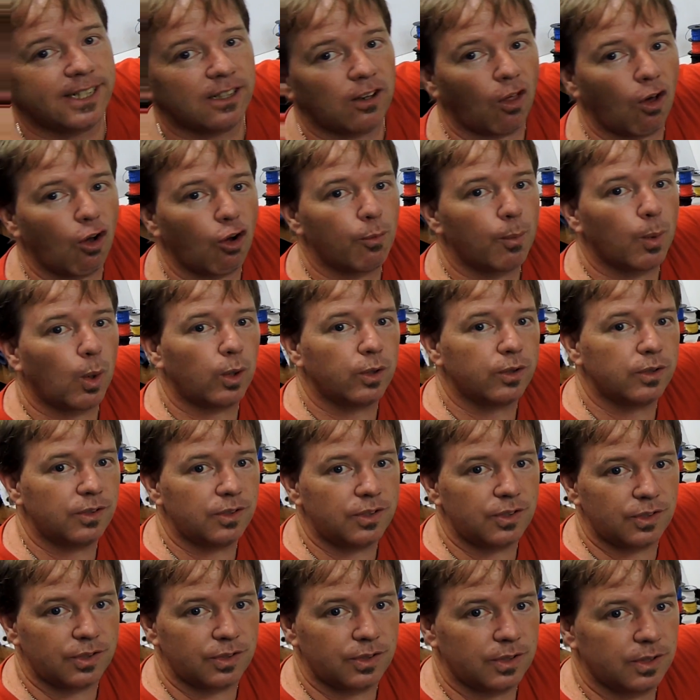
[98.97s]

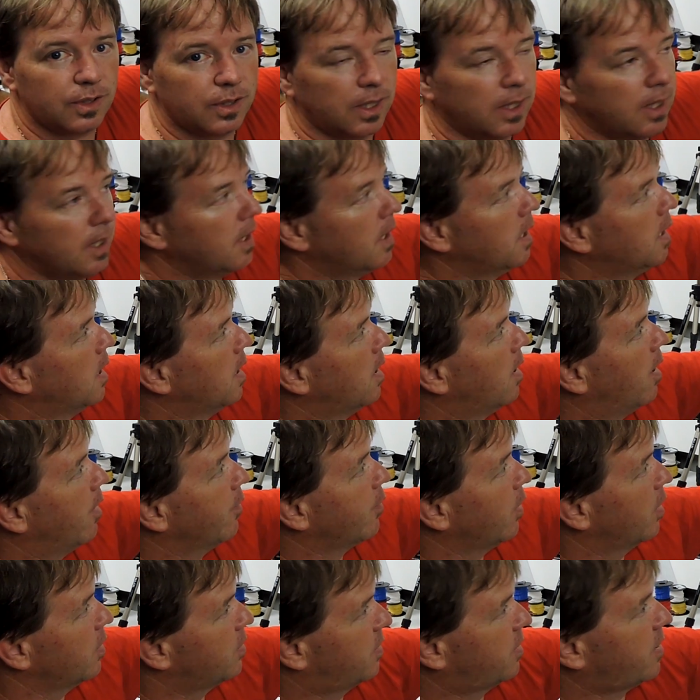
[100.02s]
LongMons. I've
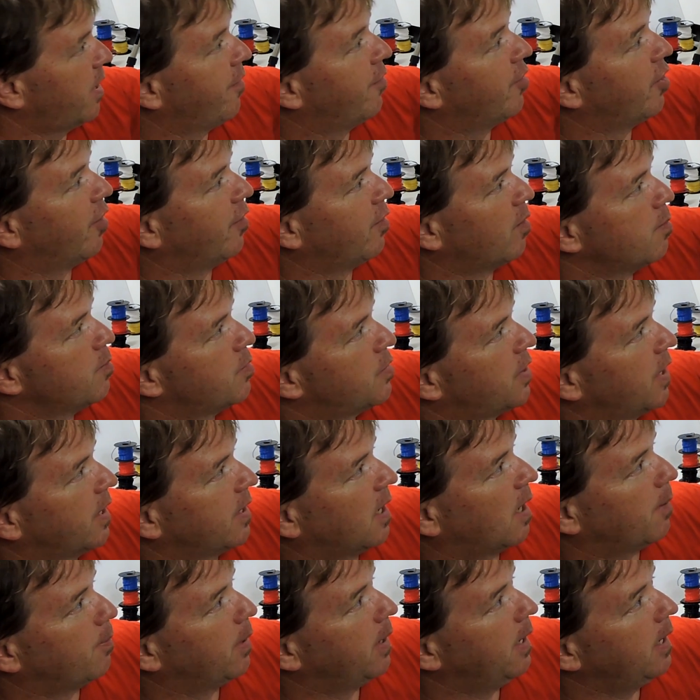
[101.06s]
got seven of them set
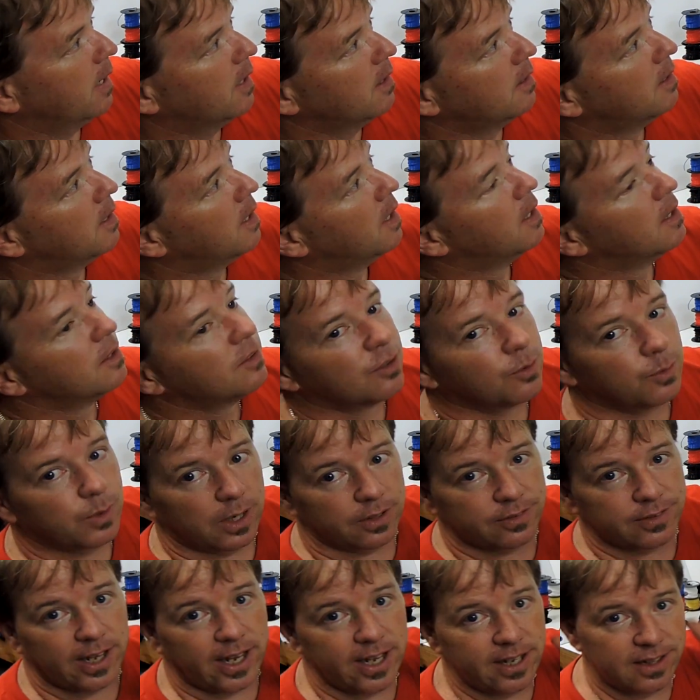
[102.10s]
up here, so I want
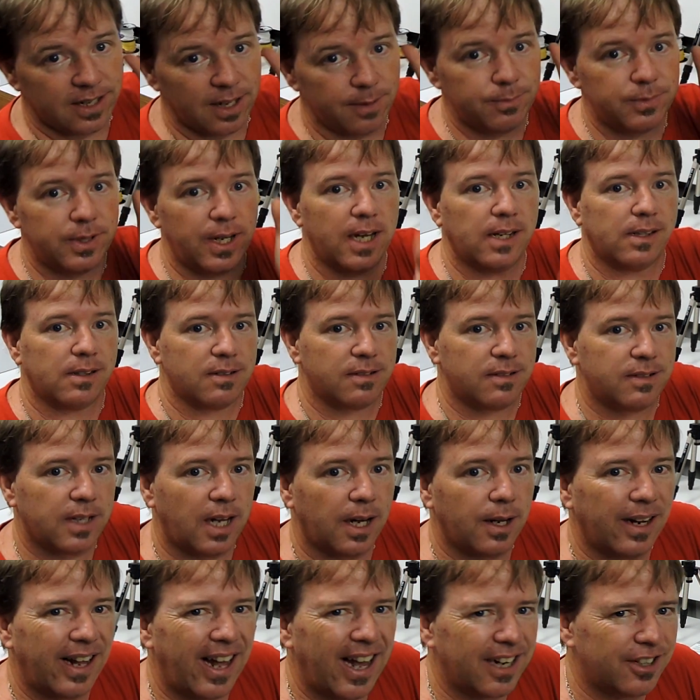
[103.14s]
to take them down and
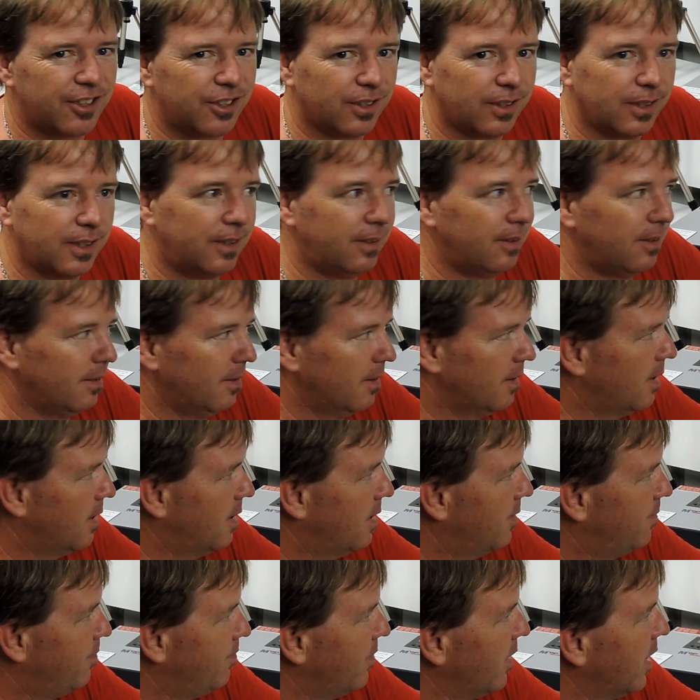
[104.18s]
start. Actually,
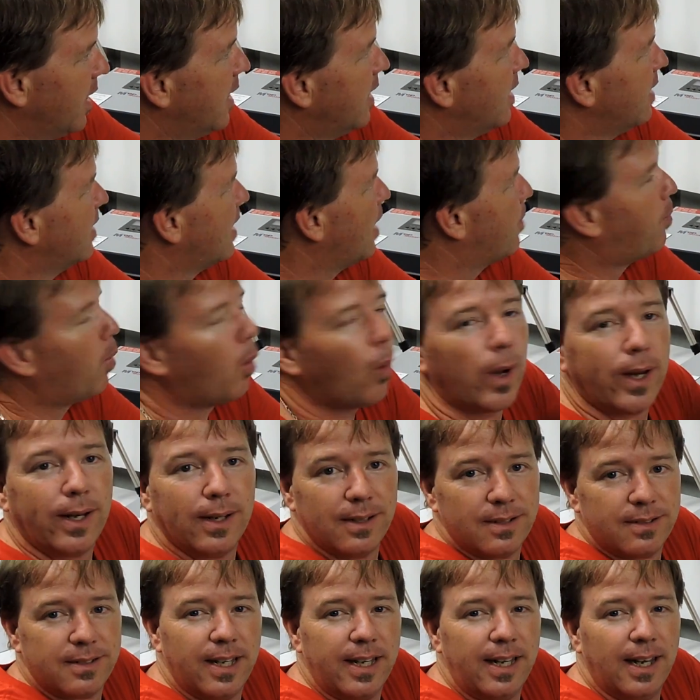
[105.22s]
they're
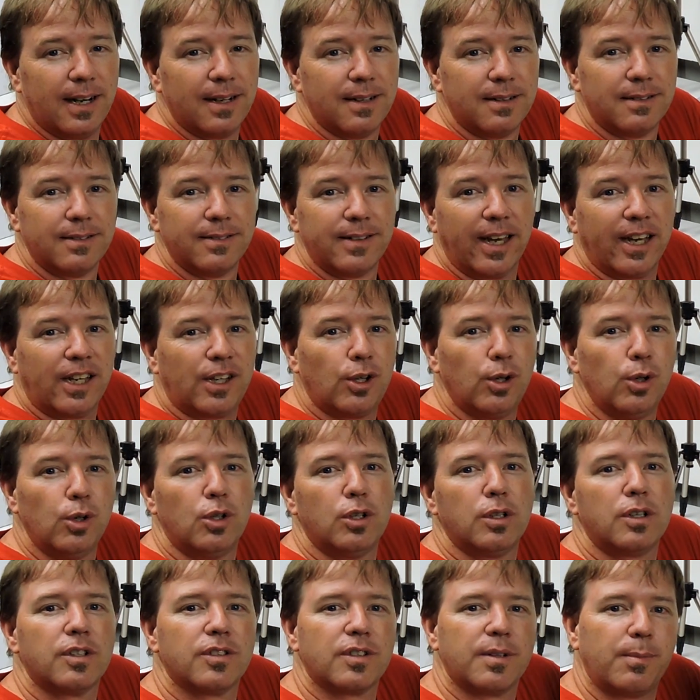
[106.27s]
pointless here. They're cool
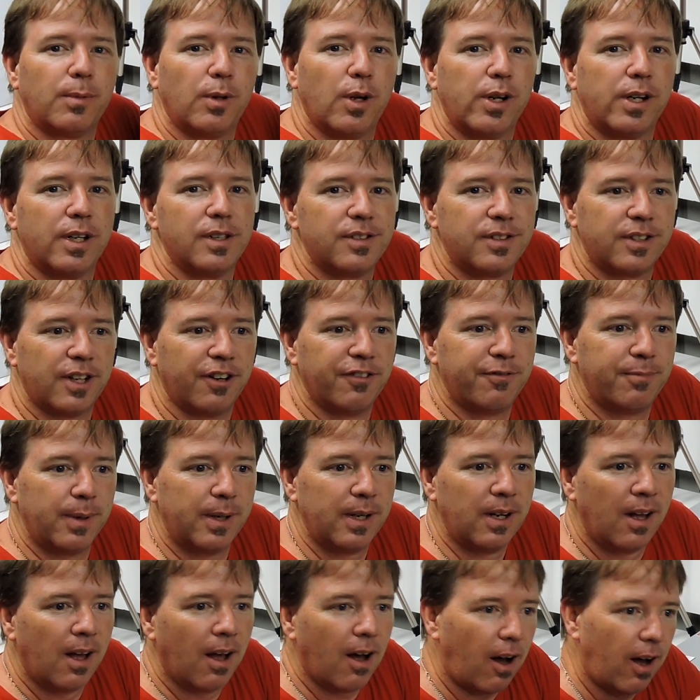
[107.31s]
because I'm learning stuff, but
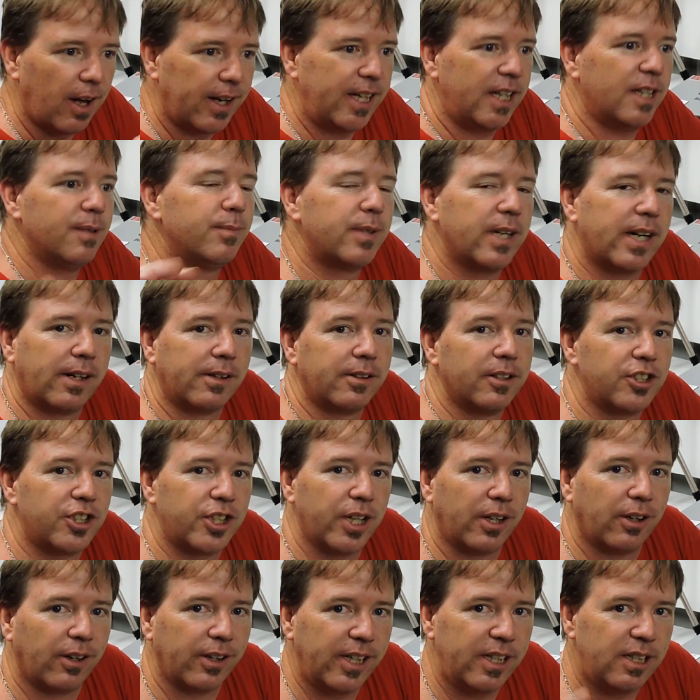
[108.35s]
I need them down in the
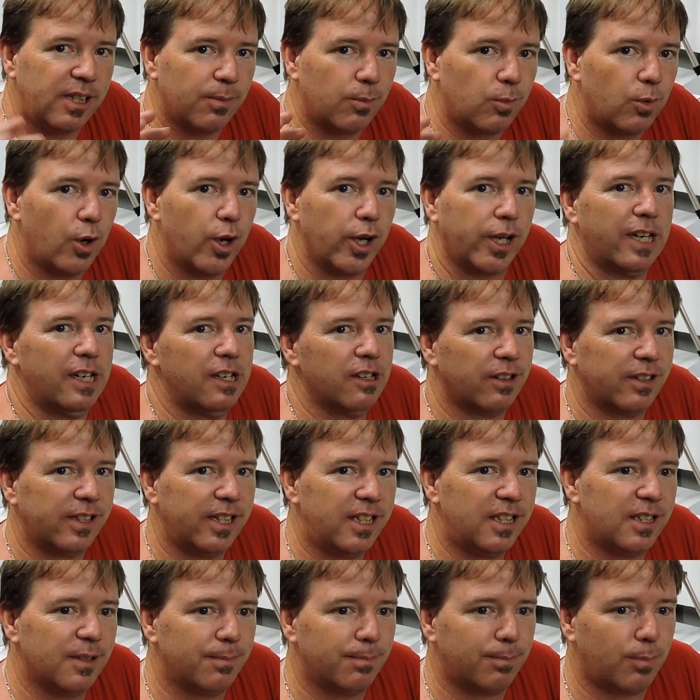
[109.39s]
shed. I need them working. I
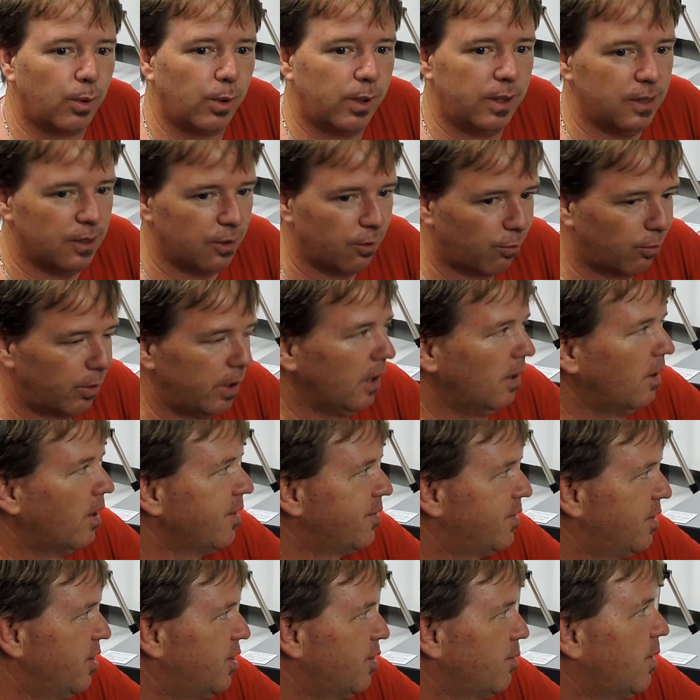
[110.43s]
need them put into real life
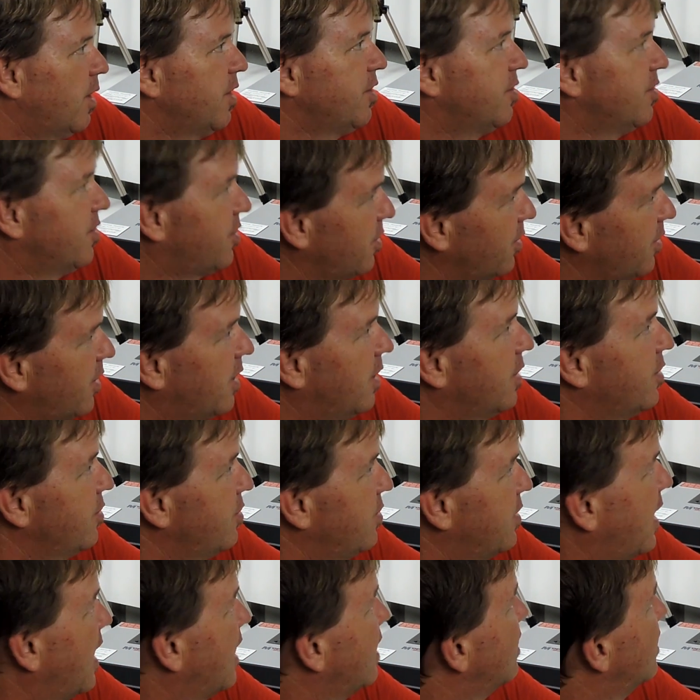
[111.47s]
situations. So I'm going to do
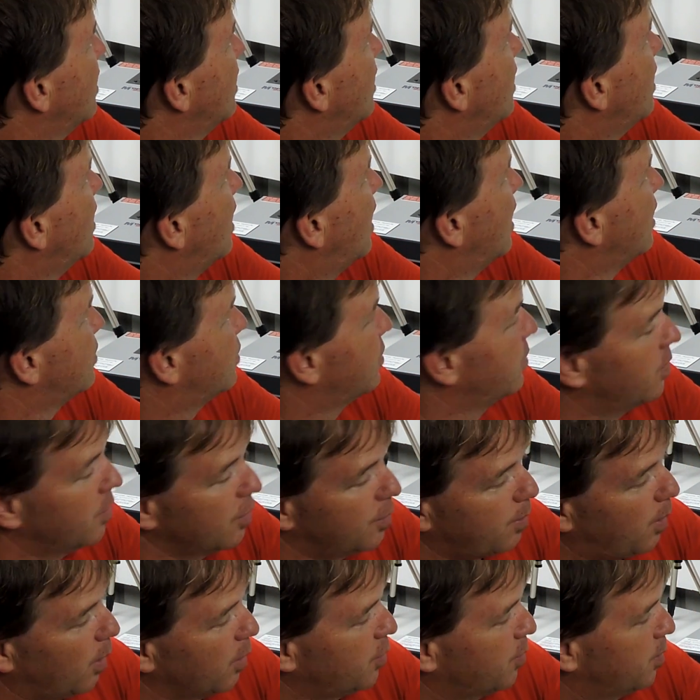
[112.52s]
that as soon as
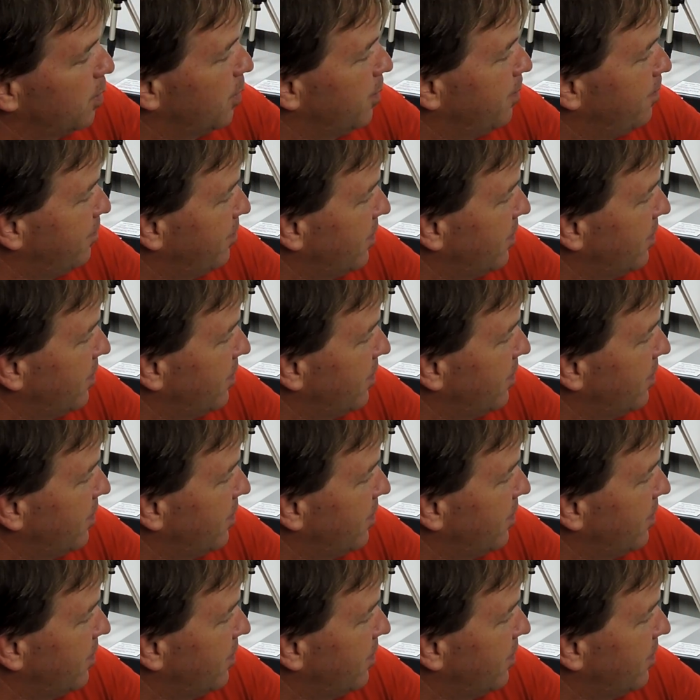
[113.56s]
possible.